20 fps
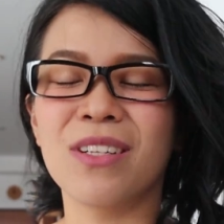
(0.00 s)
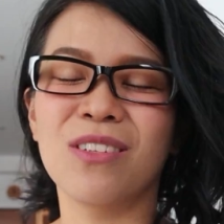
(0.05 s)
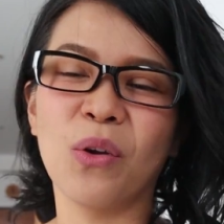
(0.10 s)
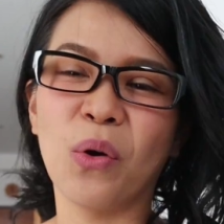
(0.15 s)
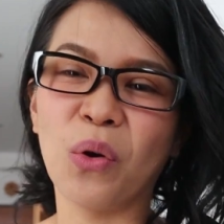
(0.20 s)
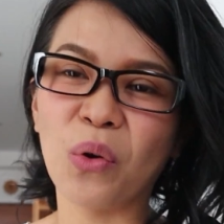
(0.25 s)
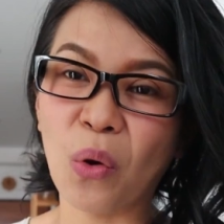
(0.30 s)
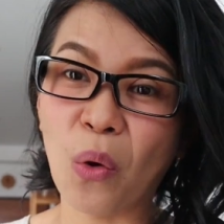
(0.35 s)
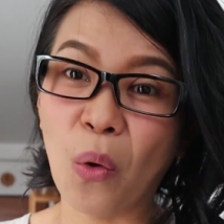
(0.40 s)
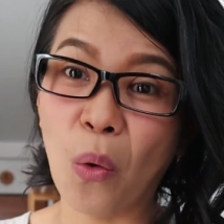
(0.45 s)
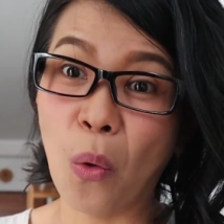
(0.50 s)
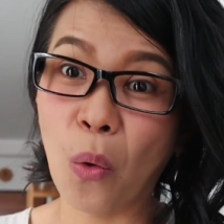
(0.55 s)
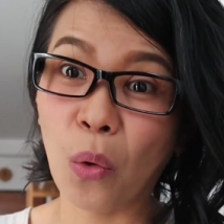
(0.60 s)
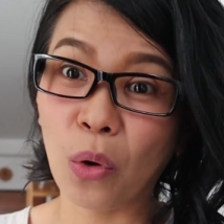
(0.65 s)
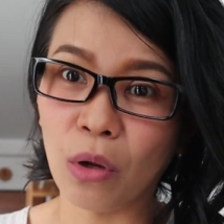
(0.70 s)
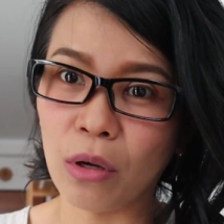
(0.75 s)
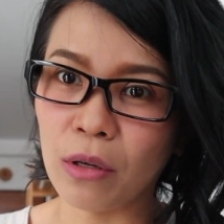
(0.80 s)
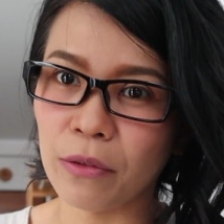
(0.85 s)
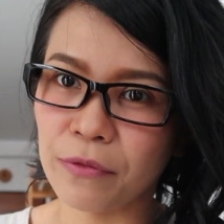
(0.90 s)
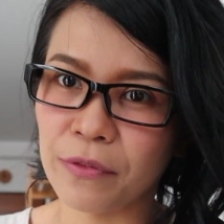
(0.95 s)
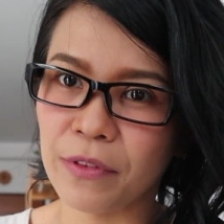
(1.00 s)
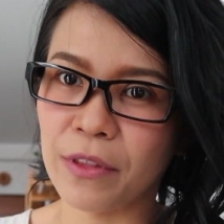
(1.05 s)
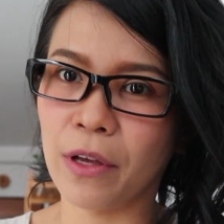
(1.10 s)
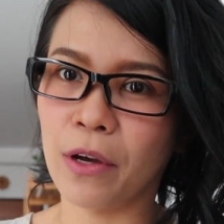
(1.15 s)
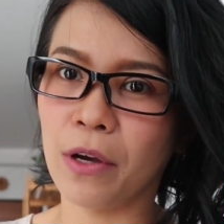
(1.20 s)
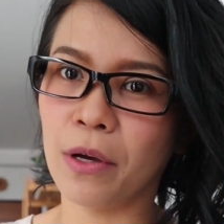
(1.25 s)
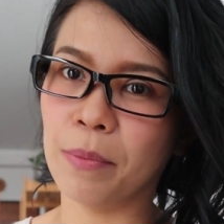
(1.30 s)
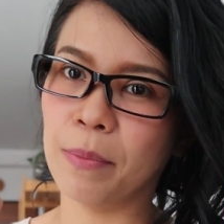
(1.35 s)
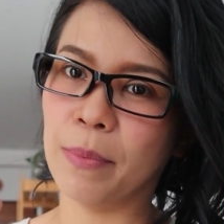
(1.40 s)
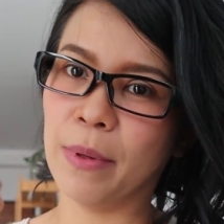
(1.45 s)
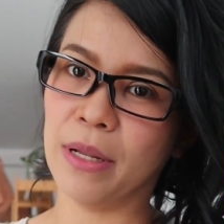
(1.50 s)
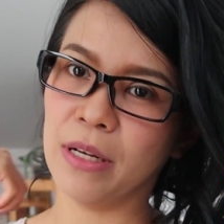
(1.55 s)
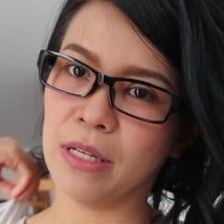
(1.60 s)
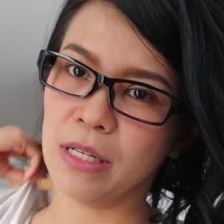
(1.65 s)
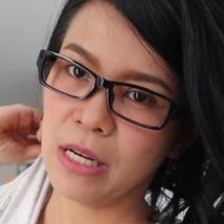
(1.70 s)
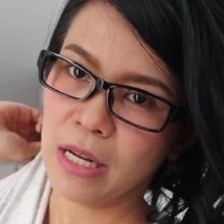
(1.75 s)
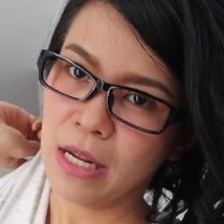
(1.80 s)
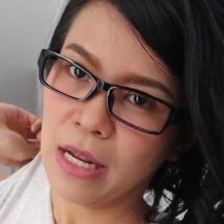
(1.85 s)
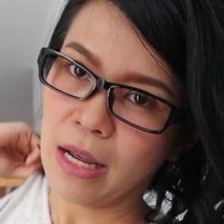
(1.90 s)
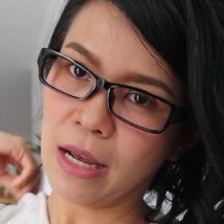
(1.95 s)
not all of the, but